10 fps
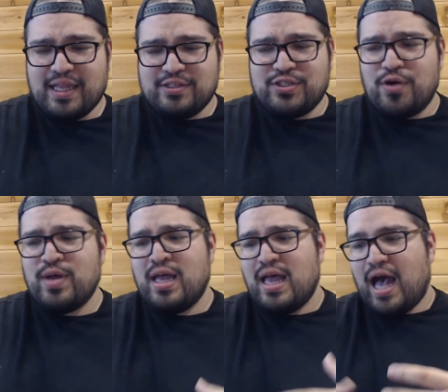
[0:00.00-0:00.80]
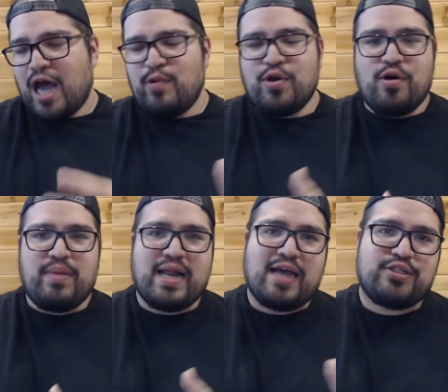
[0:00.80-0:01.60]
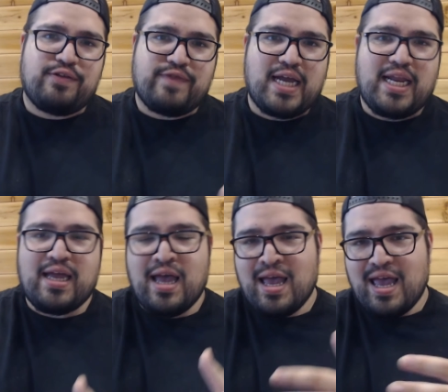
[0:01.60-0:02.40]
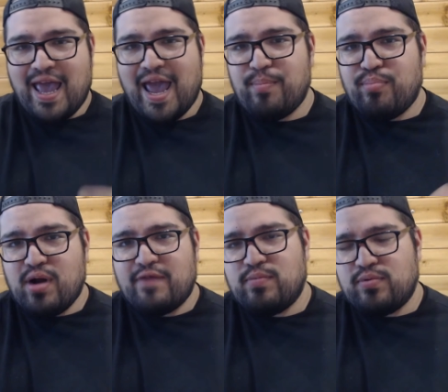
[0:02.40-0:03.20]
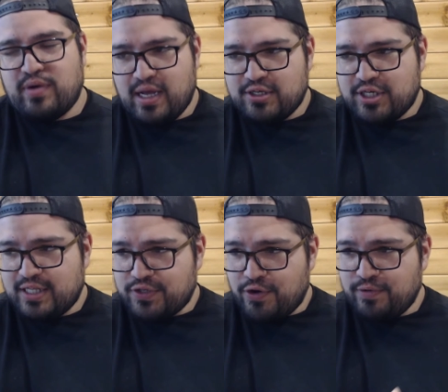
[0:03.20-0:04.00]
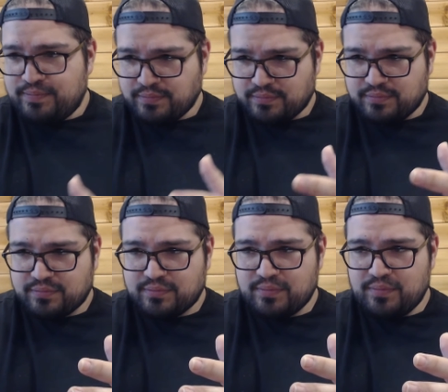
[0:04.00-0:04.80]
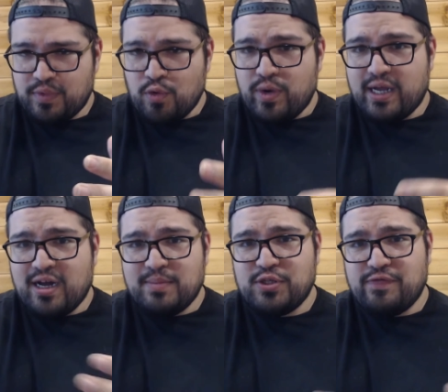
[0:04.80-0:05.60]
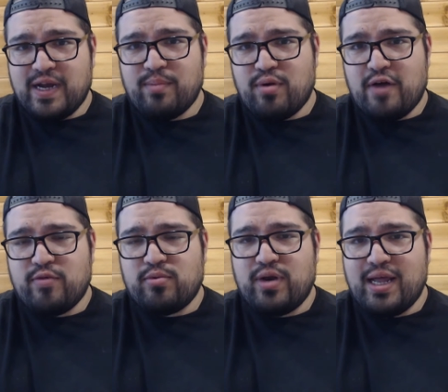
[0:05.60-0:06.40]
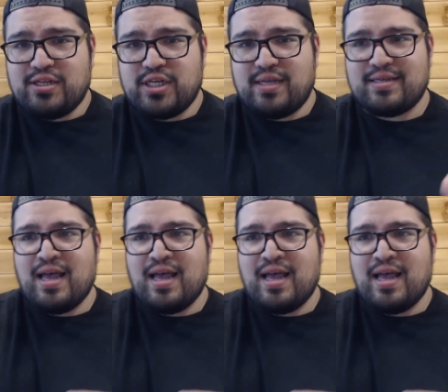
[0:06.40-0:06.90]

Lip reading: so how do we go about actually finding a profitable niche? And so when it comes to finding profitable niches,